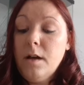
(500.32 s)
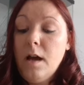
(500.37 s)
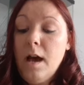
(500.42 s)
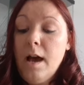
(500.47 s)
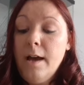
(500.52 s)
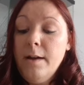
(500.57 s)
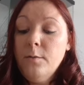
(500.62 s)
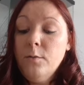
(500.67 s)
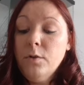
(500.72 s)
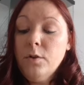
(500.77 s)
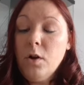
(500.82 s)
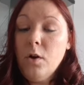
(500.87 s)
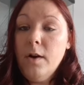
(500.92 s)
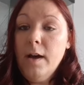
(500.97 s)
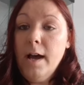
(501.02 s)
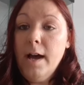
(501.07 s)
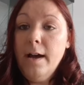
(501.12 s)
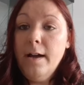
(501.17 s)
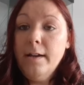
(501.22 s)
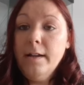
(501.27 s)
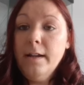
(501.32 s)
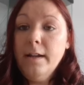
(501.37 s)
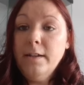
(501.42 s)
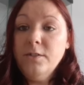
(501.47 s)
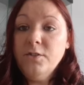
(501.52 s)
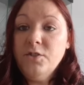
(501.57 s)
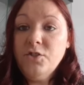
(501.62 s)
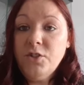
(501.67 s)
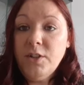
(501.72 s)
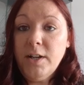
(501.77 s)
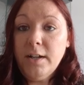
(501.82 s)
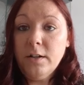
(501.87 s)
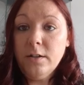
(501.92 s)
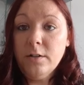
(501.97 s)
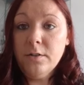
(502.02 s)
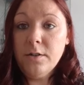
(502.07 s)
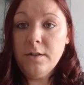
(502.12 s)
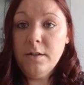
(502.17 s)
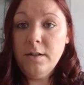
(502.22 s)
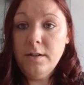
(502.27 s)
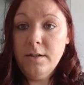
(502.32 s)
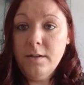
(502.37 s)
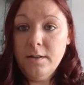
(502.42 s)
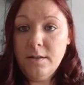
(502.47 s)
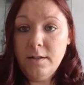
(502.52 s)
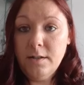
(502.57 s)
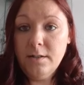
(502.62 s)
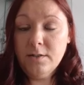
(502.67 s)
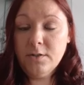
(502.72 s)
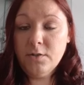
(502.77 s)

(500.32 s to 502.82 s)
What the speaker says: I will go ahead and share the